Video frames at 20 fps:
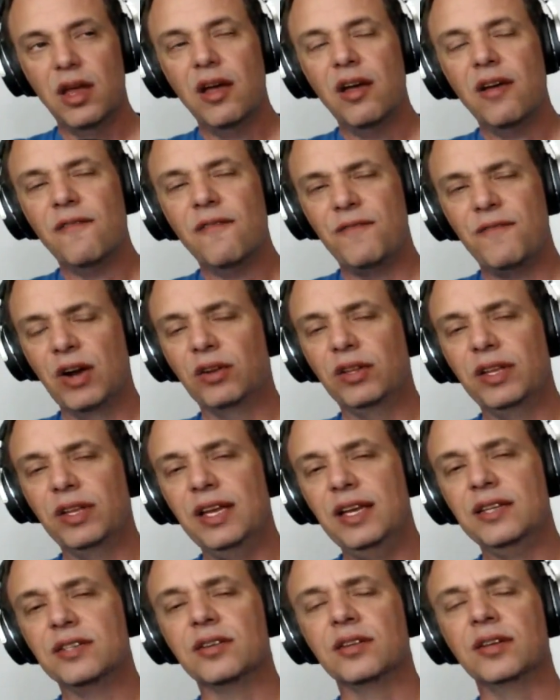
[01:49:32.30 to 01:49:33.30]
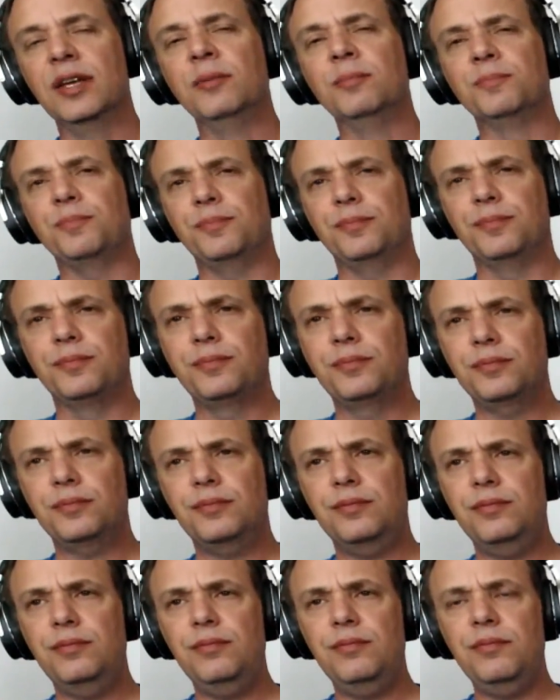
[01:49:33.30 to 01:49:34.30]
fairly easily.
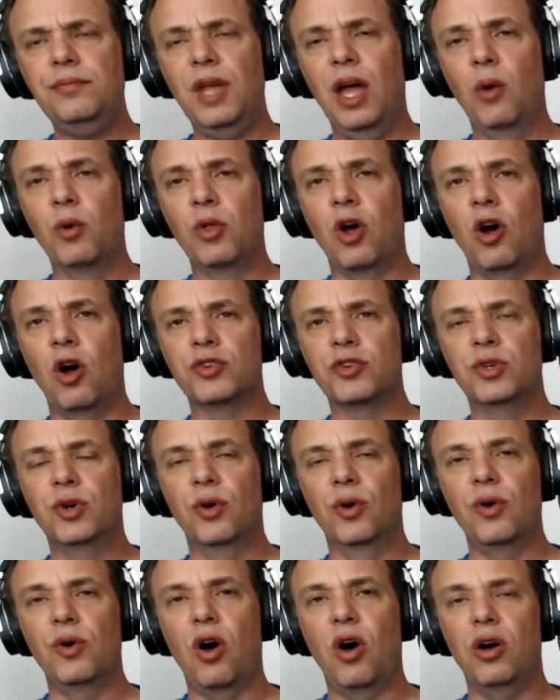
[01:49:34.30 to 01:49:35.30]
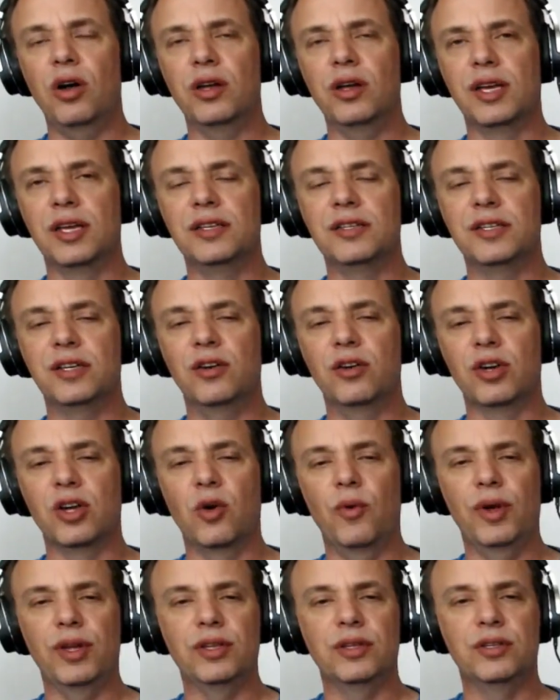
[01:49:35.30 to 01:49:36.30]
I would also consider
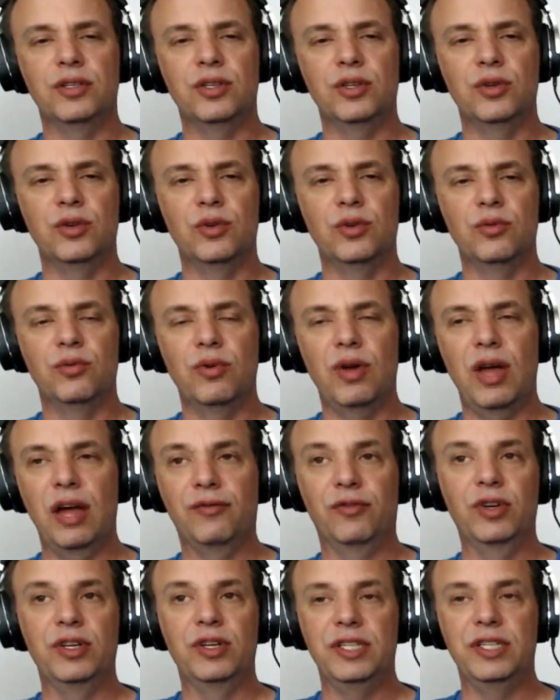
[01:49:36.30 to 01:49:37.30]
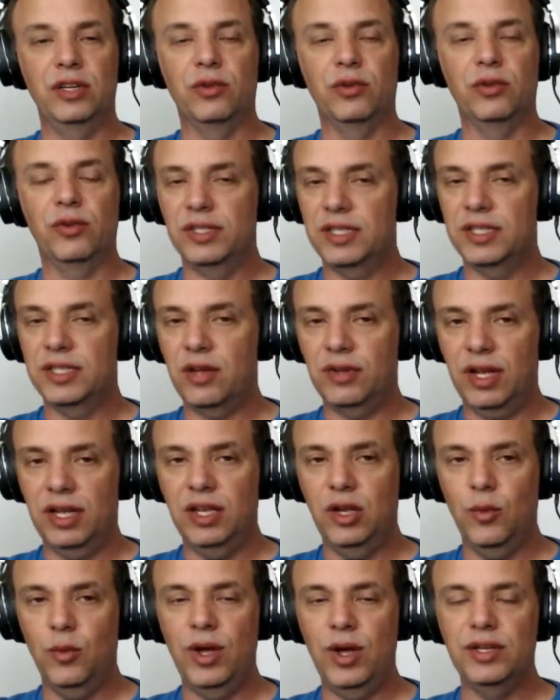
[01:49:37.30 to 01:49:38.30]
going to every dealer in town
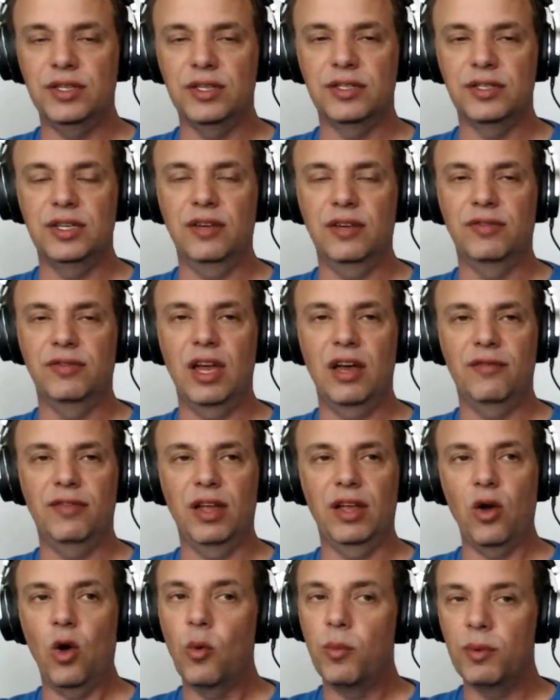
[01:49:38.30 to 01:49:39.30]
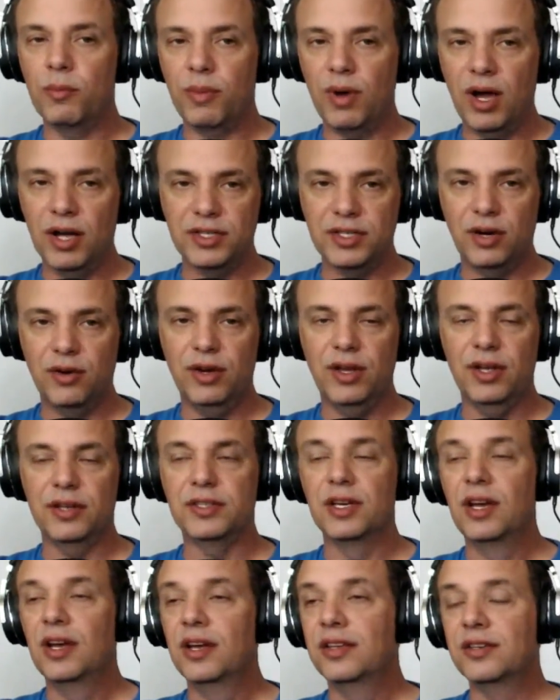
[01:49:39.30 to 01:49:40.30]
anyways to see if they have like open box areas.
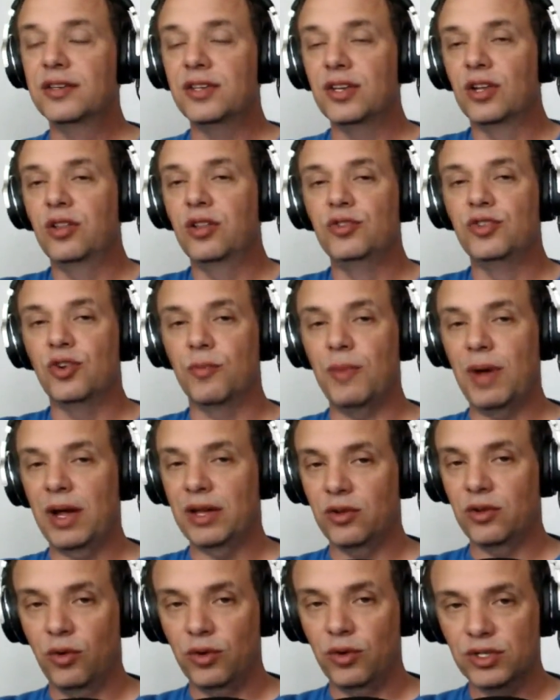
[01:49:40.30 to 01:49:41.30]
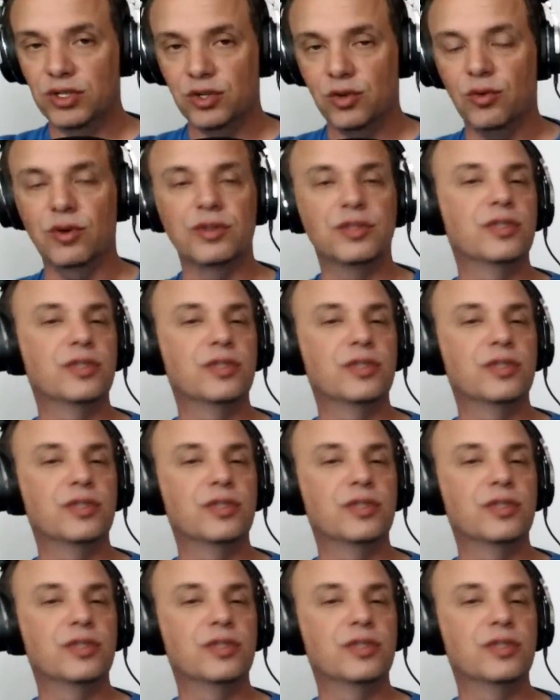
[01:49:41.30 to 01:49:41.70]
This includes your Magnolia stores.